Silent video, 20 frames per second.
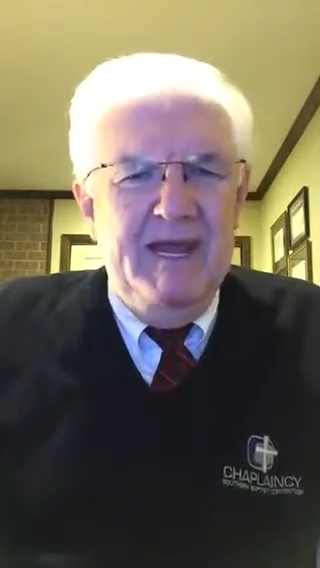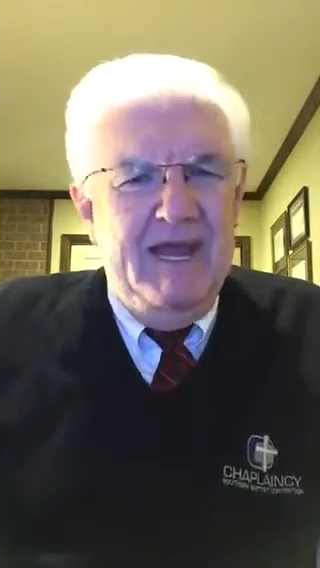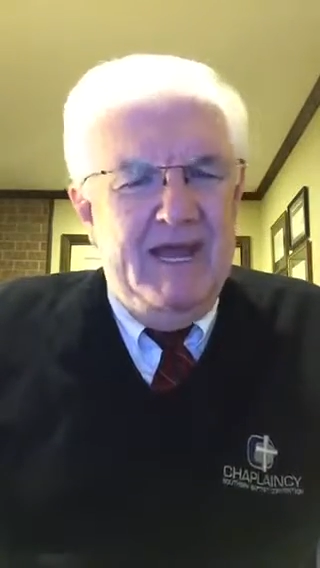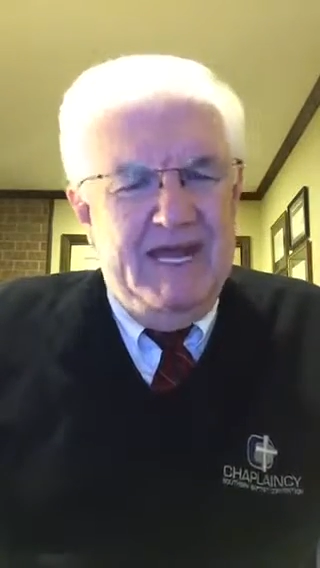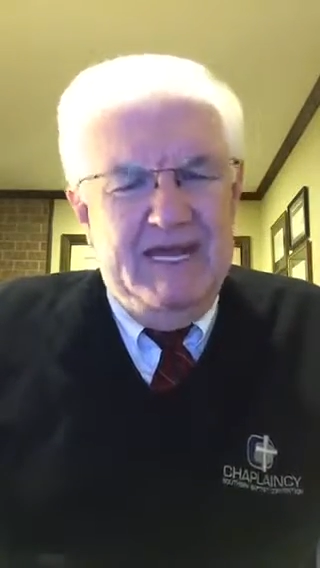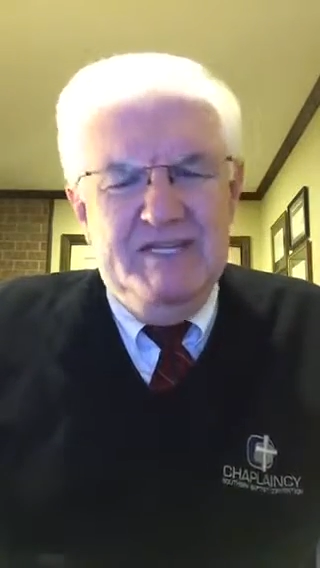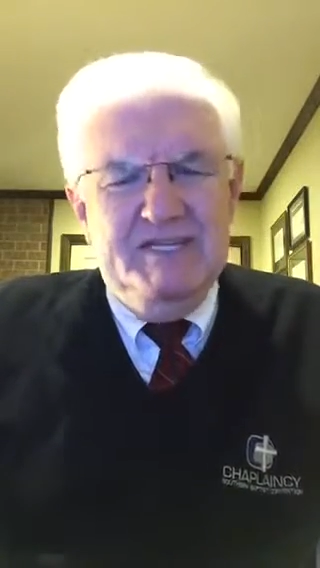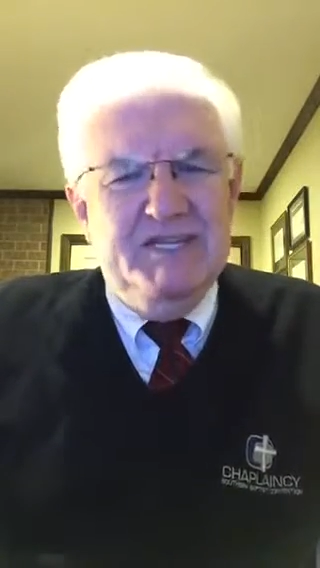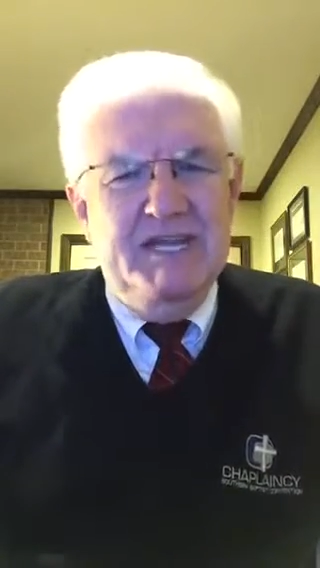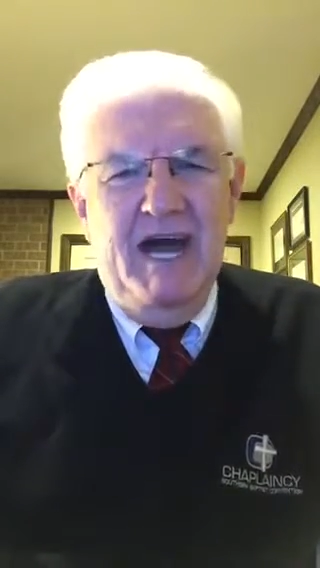
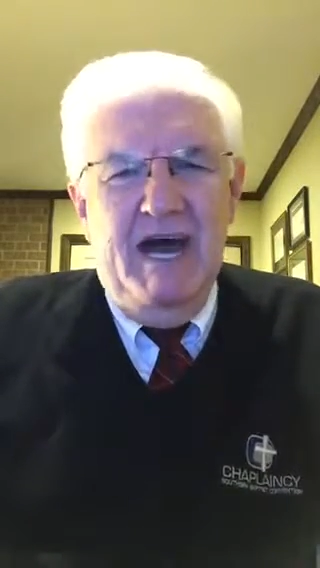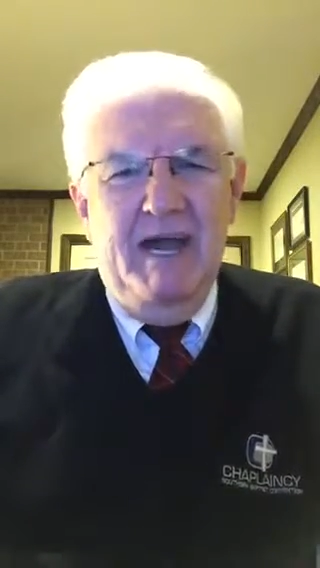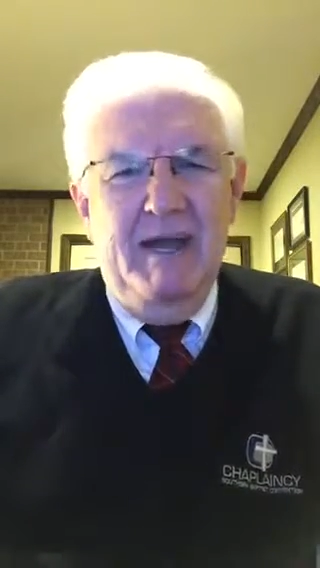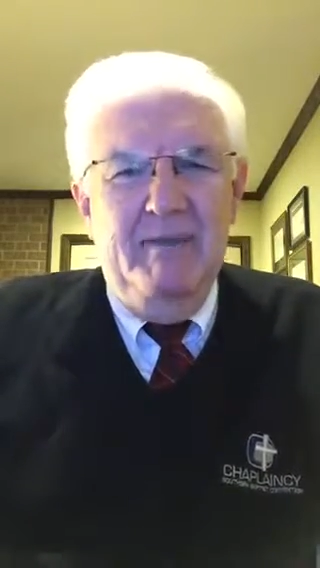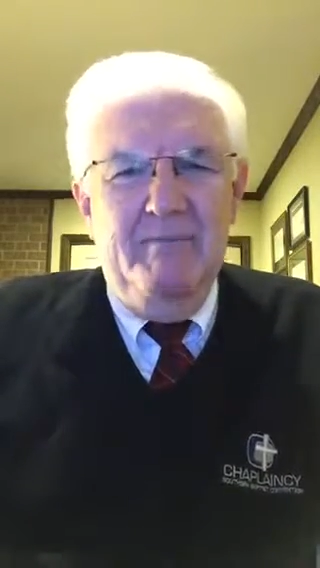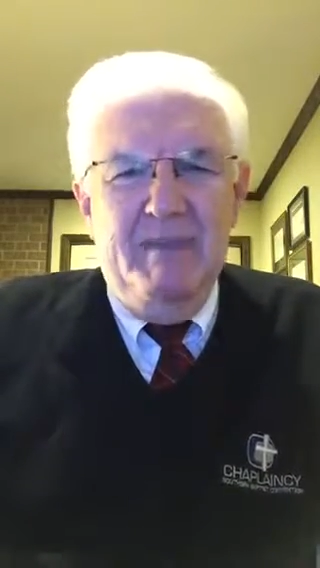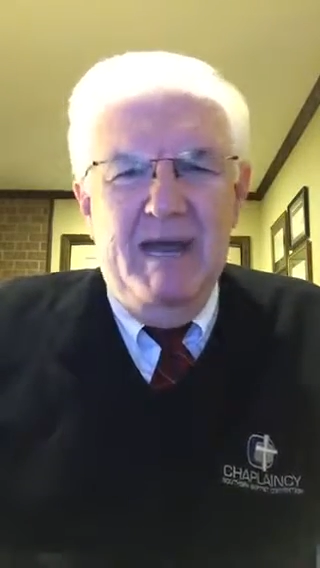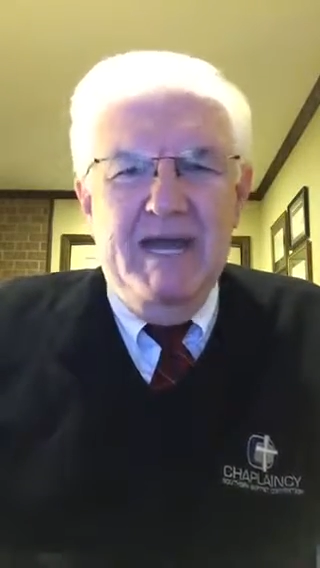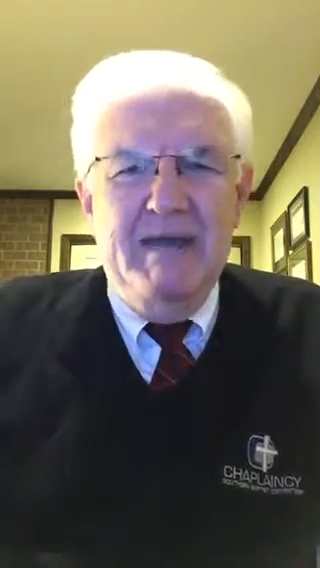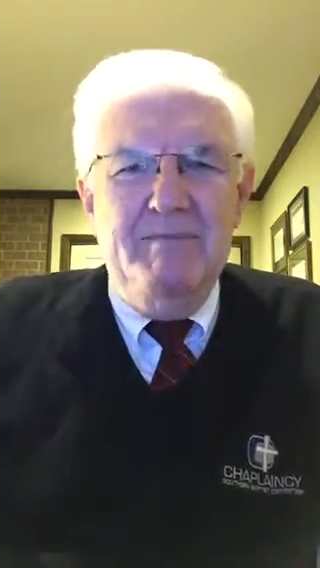he's not
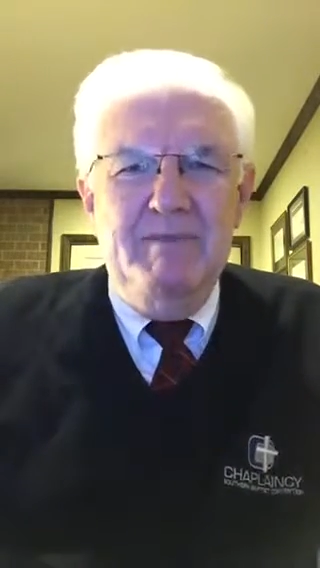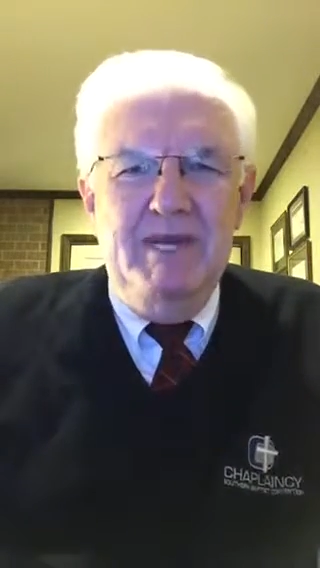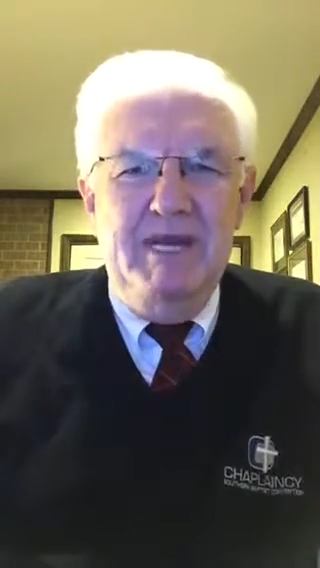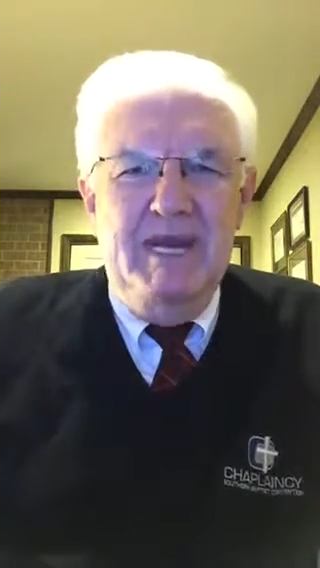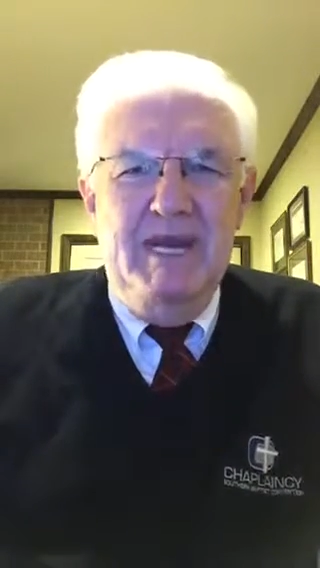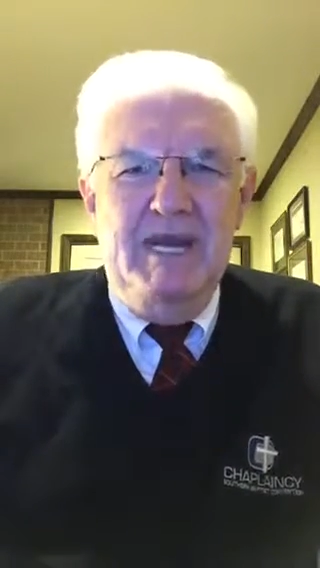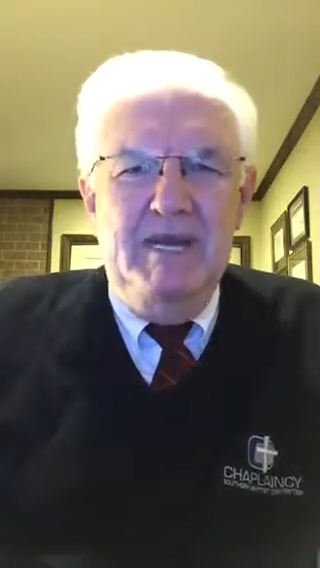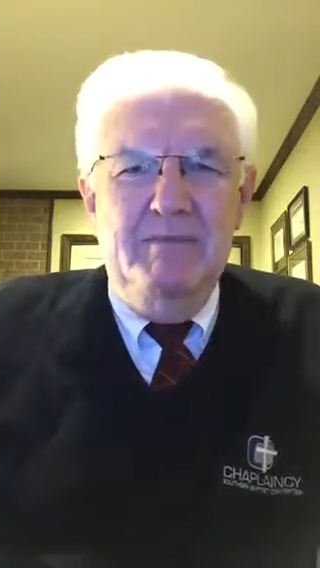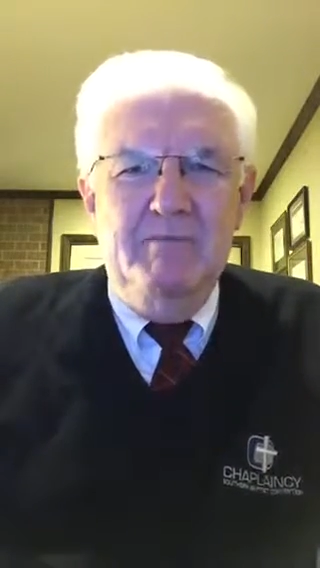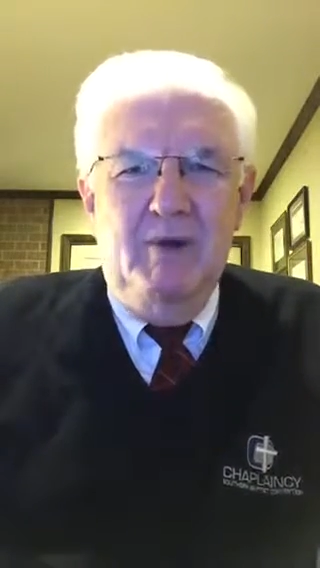a
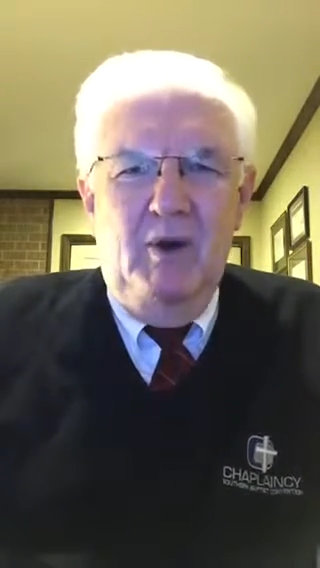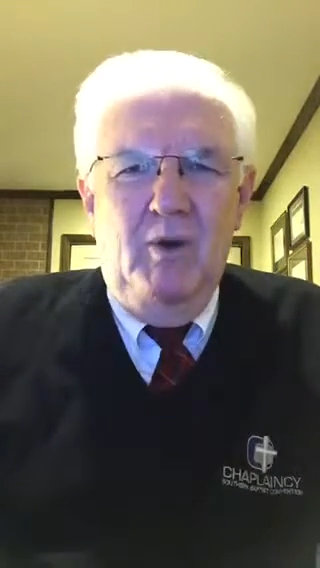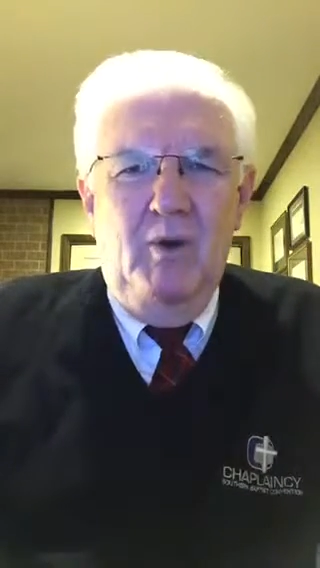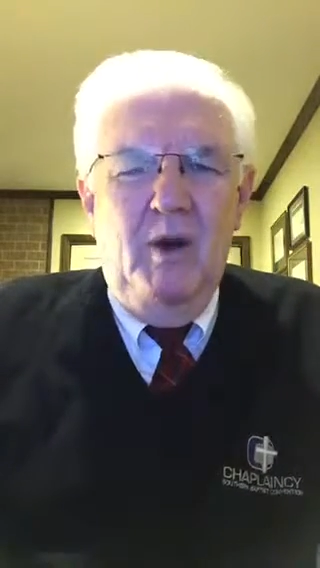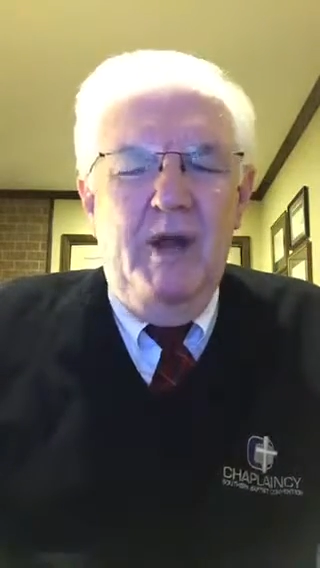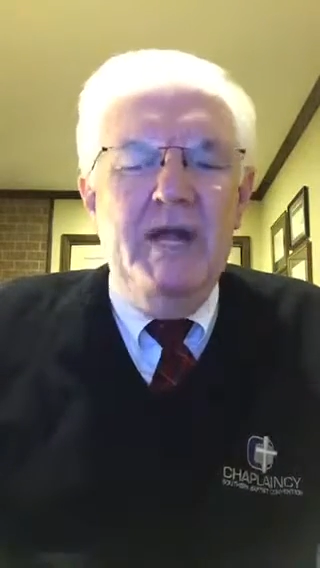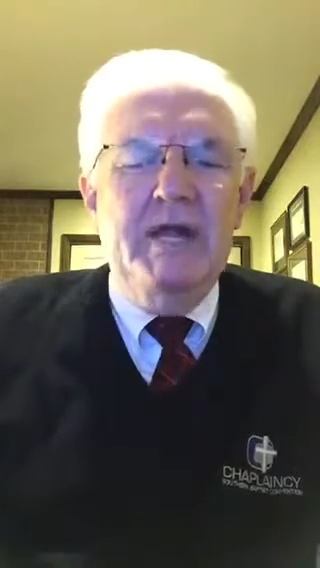baby anymore.